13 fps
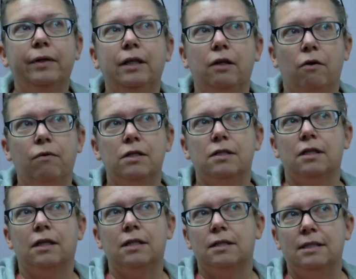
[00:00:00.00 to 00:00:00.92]
really notice
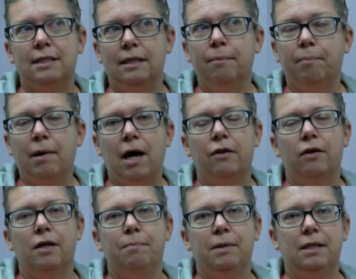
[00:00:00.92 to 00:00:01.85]
it because it didn't
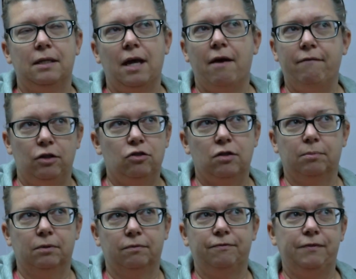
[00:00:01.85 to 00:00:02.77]
bother him. He didn't have any
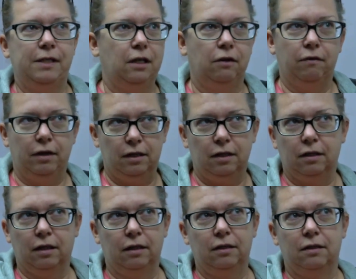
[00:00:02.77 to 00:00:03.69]
trouble feeding or
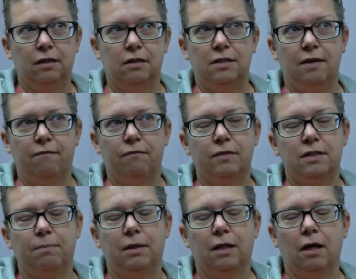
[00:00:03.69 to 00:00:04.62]
anything like they say for
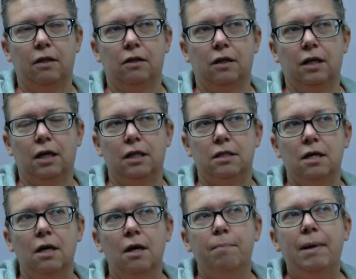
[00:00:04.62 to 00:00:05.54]
some of the other kids.
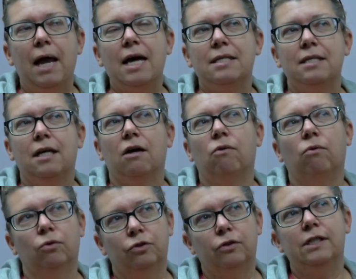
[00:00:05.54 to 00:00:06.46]
But as he got
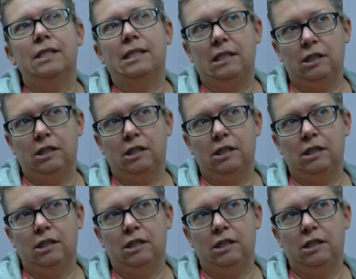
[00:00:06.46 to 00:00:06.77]
older and his